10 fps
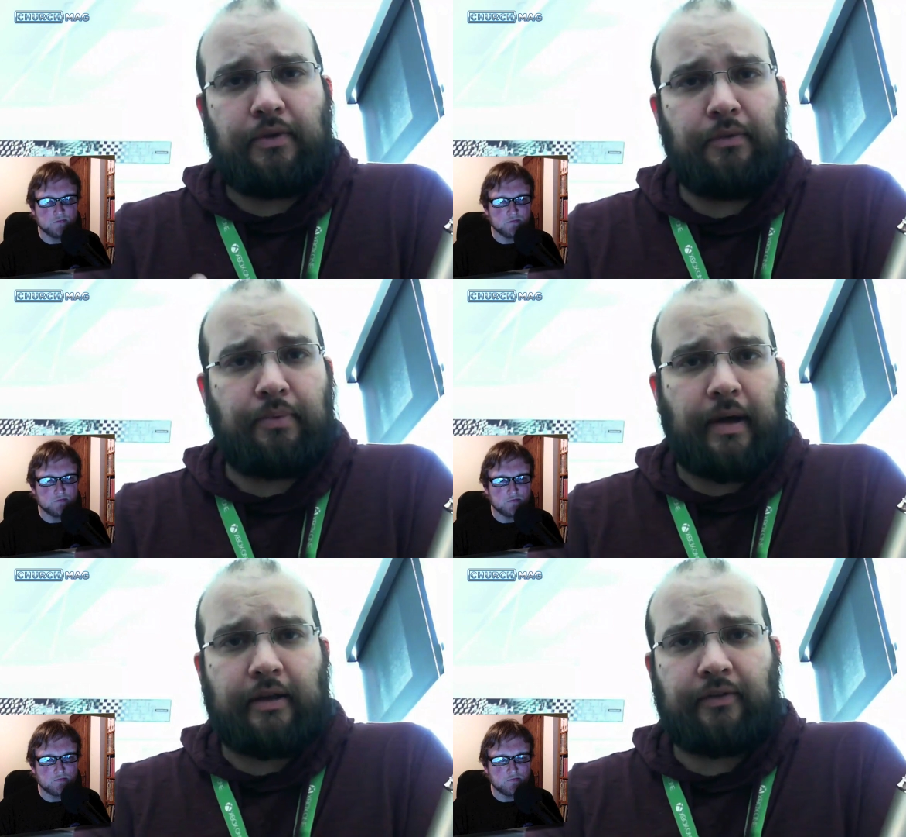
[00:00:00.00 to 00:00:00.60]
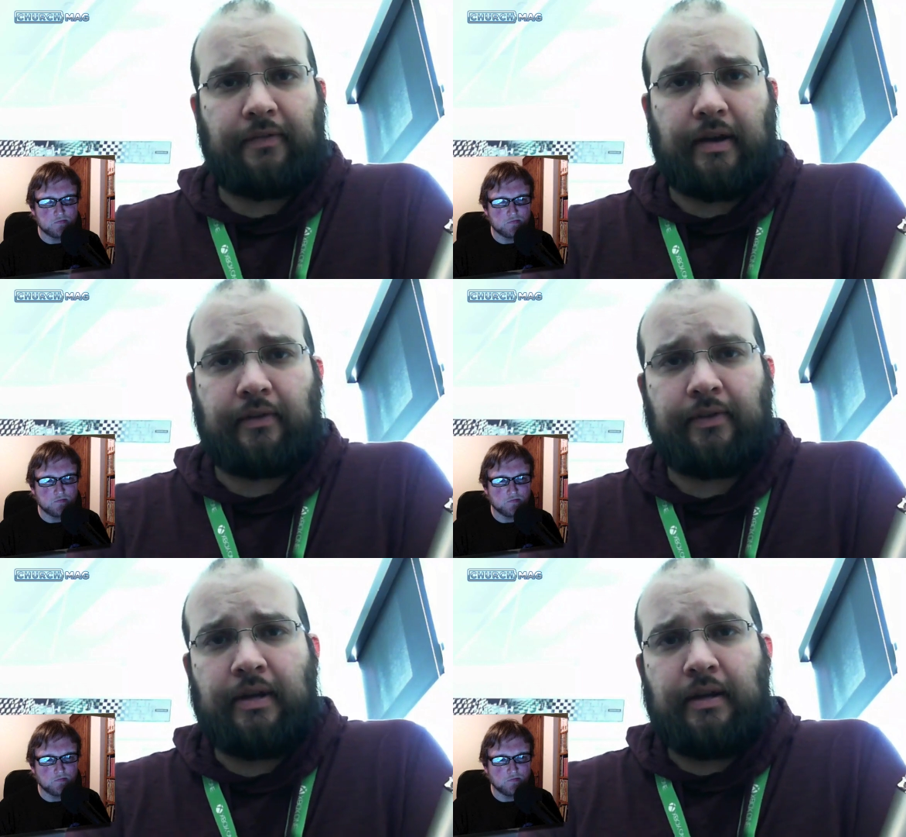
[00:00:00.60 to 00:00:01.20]
Speaker 1: two products of
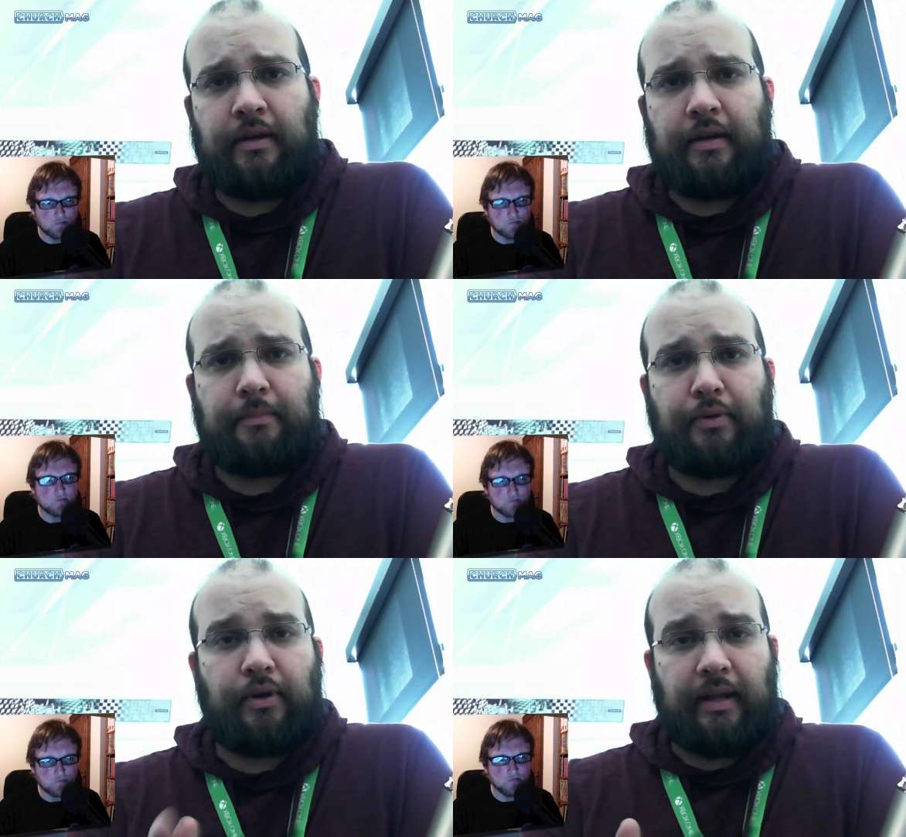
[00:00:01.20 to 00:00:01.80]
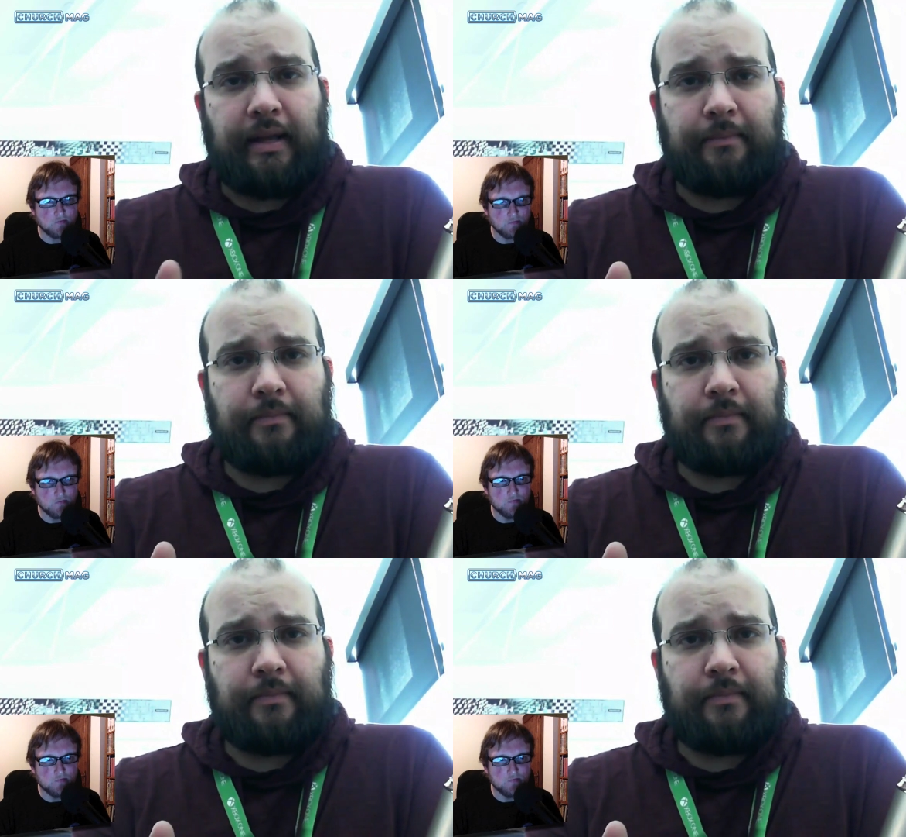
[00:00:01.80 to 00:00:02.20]
ours, uh, Proclaim,